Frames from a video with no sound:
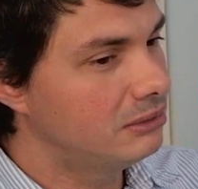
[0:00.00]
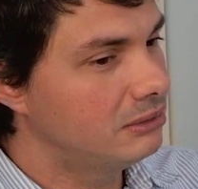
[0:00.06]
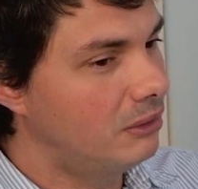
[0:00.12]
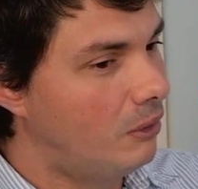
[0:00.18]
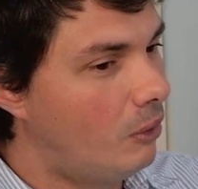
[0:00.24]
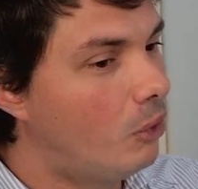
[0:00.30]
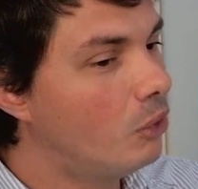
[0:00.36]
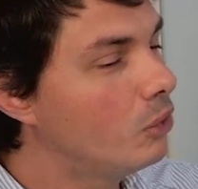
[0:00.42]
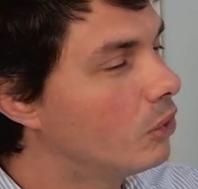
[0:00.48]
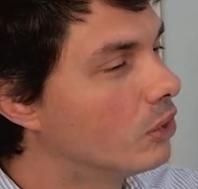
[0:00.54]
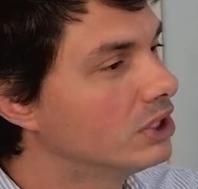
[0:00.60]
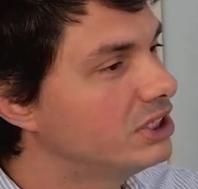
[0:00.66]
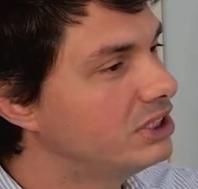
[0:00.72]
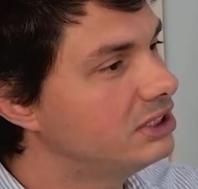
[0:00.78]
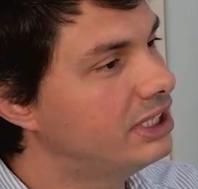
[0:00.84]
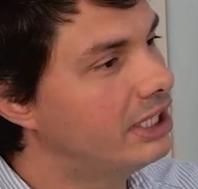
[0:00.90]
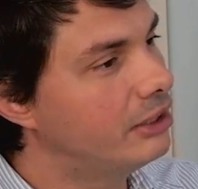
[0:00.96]
all
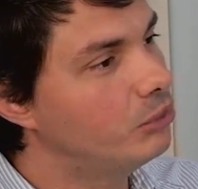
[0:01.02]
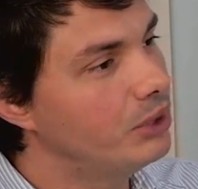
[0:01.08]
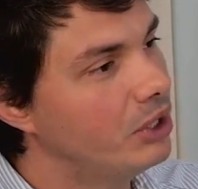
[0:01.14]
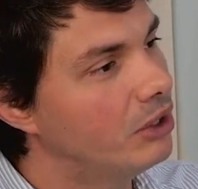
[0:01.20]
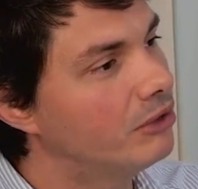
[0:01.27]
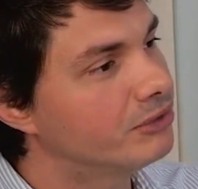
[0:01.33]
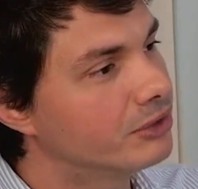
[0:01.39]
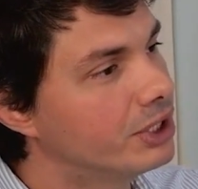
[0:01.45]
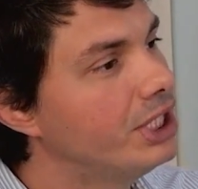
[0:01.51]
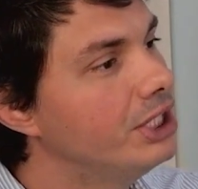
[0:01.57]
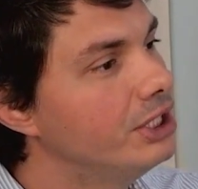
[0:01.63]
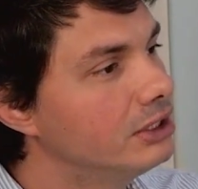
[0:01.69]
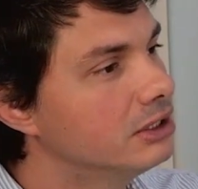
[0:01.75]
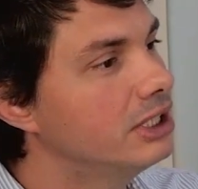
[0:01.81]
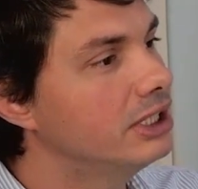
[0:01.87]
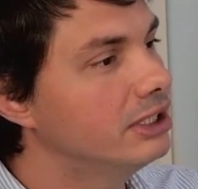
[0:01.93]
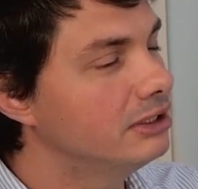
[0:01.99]
courses that we offer
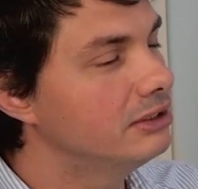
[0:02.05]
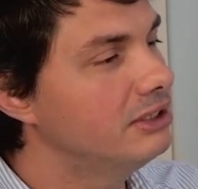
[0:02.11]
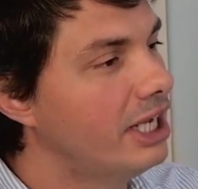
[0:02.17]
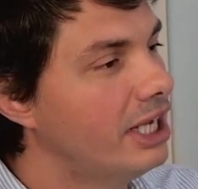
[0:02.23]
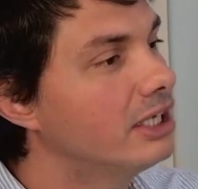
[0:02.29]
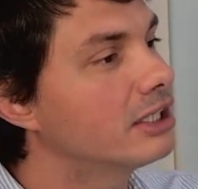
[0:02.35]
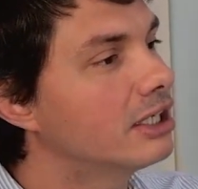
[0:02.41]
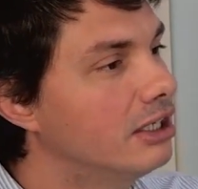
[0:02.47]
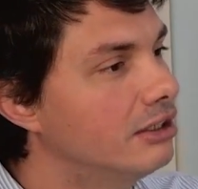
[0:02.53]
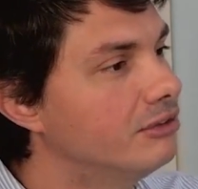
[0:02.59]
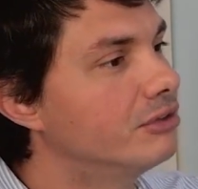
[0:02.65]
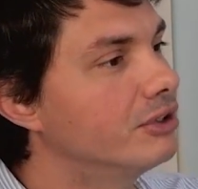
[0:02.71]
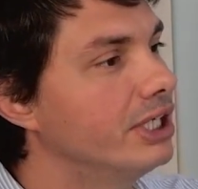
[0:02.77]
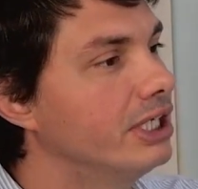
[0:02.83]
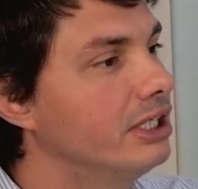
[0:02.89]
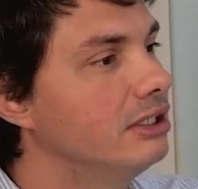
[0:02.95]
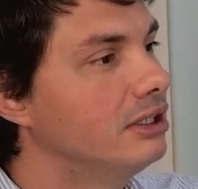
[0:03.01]
here, they are
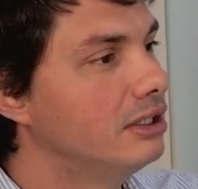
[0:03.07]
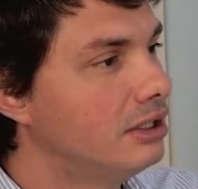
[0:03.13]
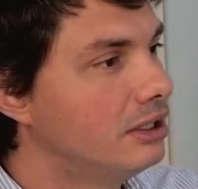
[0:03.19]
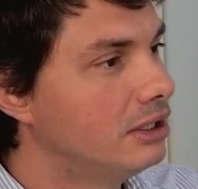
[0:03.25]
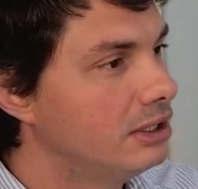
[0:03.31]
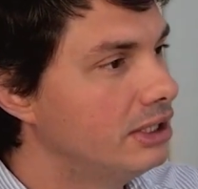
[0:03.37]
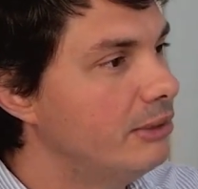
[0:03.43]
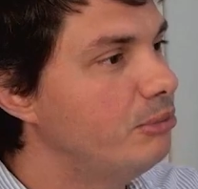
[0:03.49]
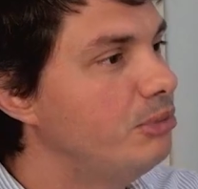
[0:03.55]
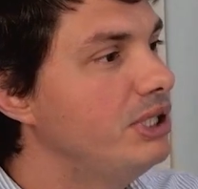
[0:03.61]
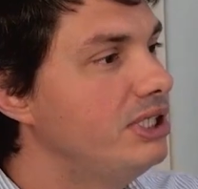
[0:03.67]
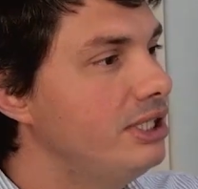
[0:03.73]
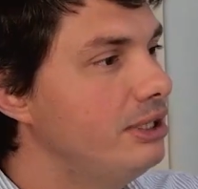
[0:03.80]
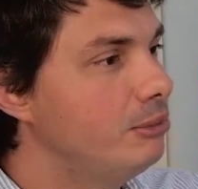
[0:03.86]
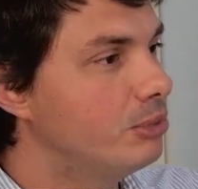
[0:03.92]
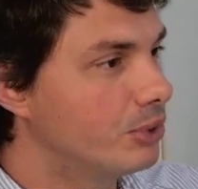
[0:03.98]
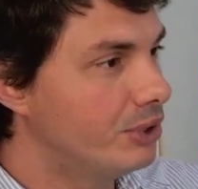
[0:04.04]
covering the
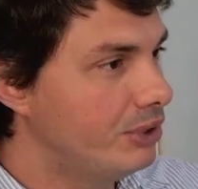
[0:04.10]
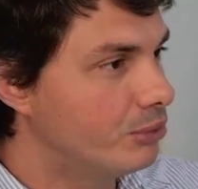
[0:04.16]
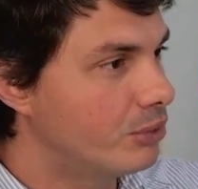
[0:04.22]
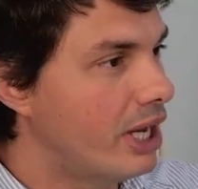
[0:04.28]
PT prereq.